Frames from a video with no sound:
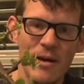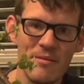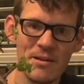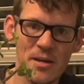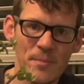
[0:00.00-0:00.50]

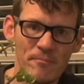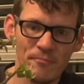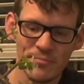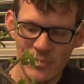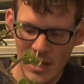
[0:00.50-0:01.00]
heavy,
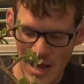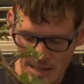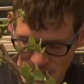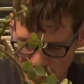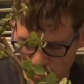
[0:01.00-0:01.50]
I
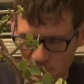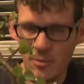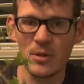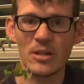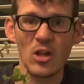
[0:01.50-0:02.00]
need
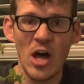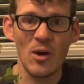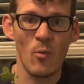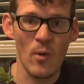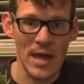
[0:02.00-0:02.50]
something with a
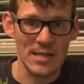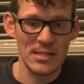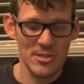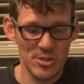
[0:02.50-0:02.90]
lot of weight.